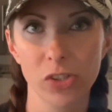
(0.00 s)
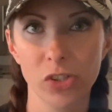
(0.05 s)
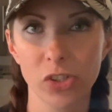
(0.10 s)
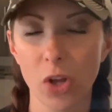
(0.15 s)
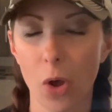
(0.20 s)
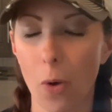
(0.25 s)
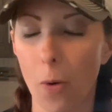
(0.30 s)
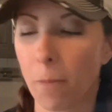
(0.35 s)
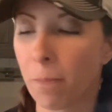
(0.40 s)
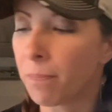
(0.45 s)

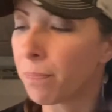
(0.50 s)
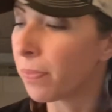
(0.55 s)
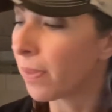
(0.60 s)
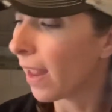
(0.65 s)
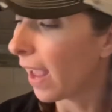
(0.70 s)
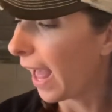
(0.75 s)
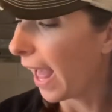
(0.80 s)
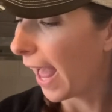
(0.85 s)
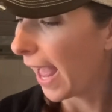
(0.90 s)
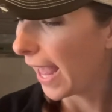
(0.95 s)
So
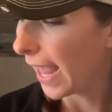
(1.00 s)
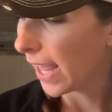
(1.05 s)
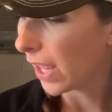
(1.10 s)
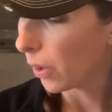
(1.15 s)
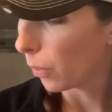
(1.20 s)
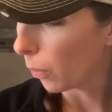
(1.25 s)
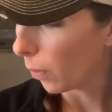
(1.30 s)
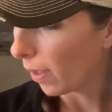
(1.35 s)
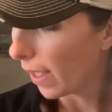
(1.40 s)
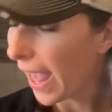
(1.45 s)

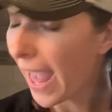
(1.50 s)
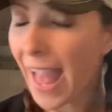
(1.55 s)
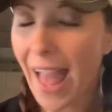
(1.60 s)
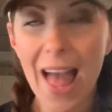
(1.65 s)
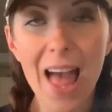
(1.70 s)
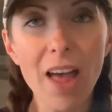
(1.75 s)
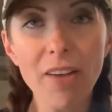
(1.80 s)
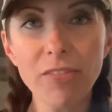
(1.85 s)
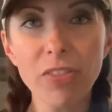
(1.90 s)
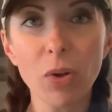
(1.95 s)
I will
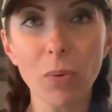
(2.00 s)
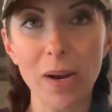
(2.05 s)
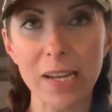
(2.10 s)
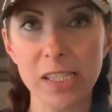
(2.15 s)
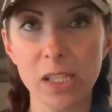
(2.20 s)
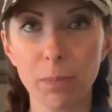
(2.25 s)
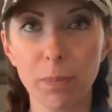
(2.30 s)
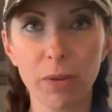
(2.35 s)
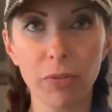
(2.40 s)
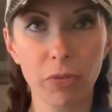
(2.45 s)
have the
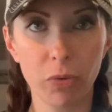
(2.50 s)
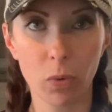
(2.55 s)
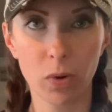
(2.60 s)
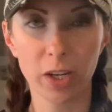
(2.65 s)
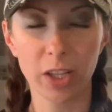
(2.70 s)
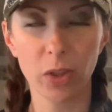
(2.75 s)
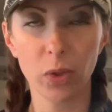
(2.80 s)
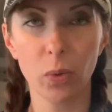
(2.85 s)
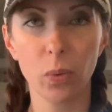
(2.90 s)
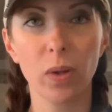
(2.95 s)
recipe for
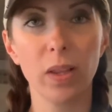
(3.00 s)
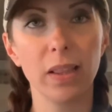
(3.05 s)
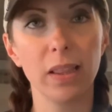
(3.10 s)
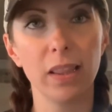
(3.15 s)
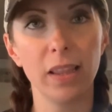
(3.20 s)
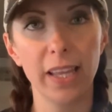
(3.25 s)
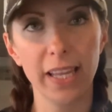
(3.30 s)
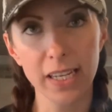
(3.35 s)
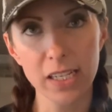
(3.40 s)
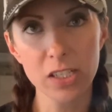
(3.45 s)
you
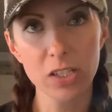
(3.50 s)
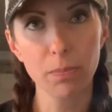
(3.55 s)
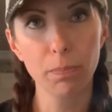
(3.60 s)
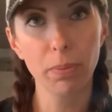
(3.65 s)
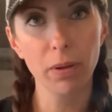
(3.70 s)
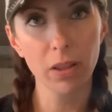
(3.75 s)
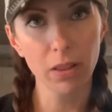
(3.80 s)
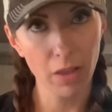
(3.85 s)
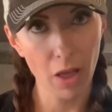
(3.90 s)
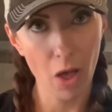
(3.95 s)
linked
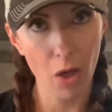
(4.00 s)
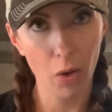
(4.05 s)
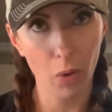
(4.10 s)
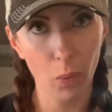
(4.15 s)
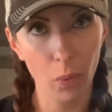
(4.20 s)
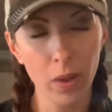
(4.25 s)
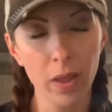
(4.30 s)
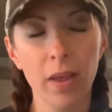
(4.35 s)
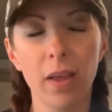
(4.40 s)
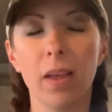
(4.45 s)

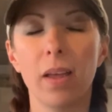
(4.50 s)
below,